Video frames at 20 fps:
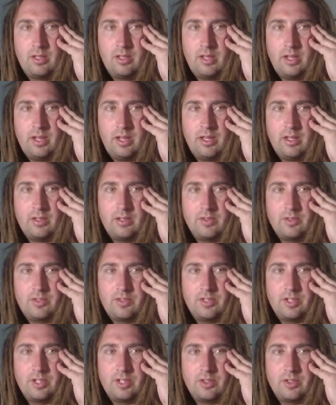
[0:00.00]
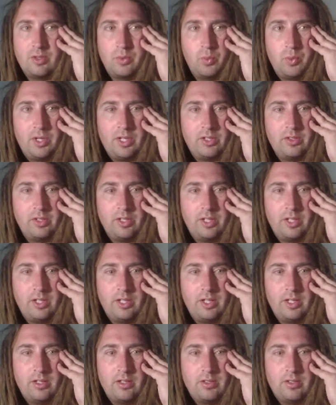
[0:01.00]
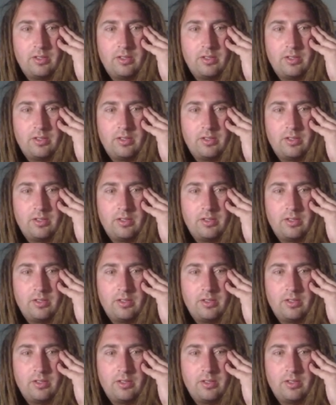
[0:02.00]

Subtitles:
And let's look at the weekly.